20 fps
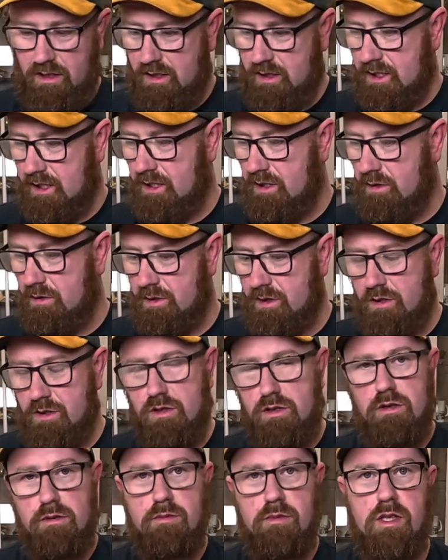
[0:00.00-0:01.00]
I know that
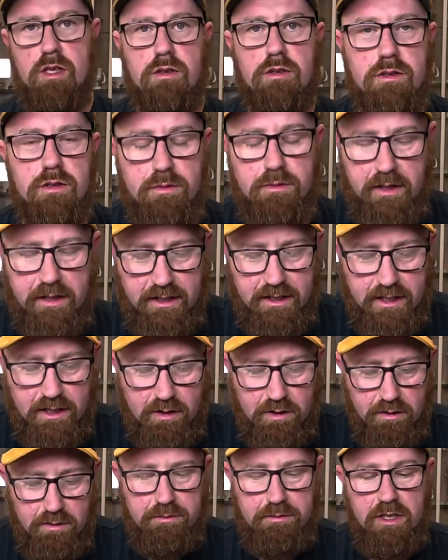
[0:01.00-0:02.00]
some guns, when they
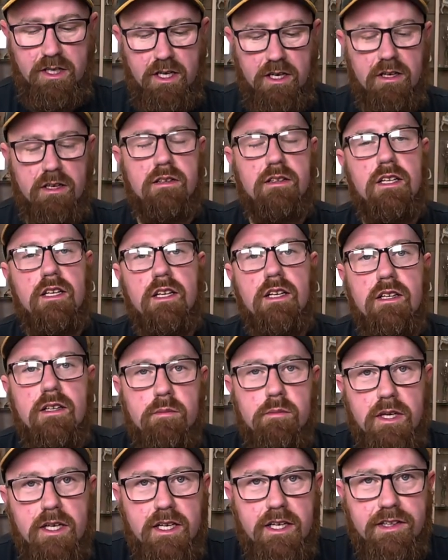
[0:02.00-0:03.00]
come new,
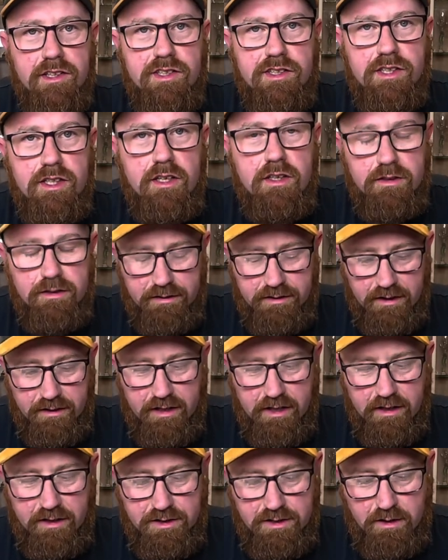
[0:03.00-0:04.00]
by Jove, you've
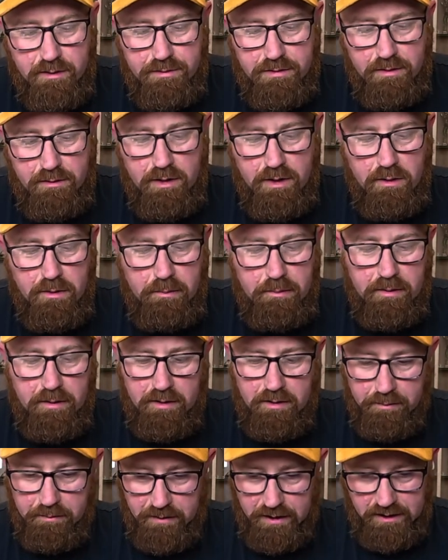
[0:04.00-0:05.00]
got a job to
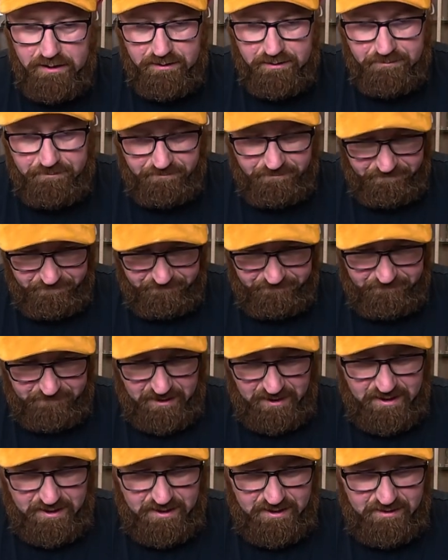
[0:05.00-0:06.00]
open
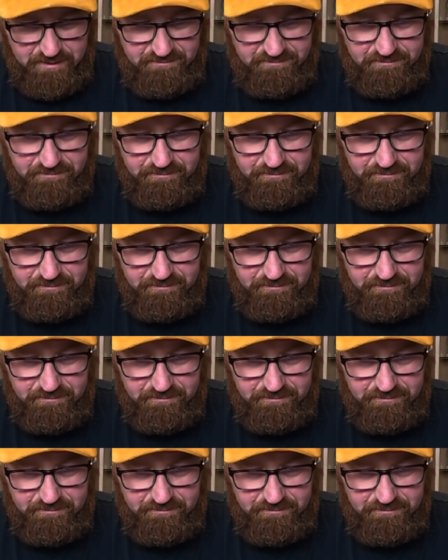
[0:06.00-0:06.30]
them.